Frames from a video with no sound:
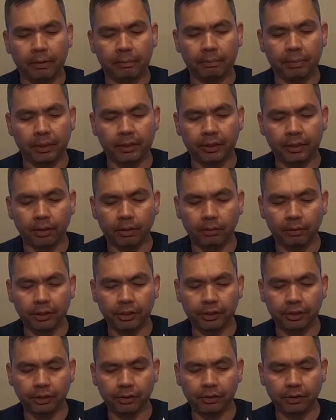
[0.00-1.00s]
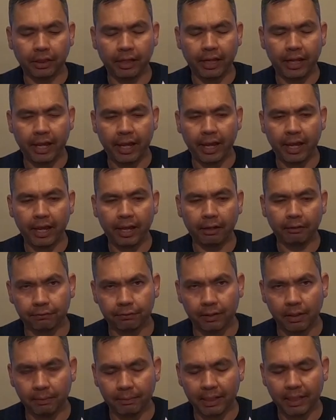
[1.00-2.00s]
but the only shirts that I have
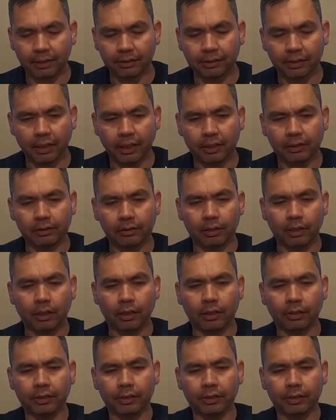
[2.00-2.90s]
from Alstyle are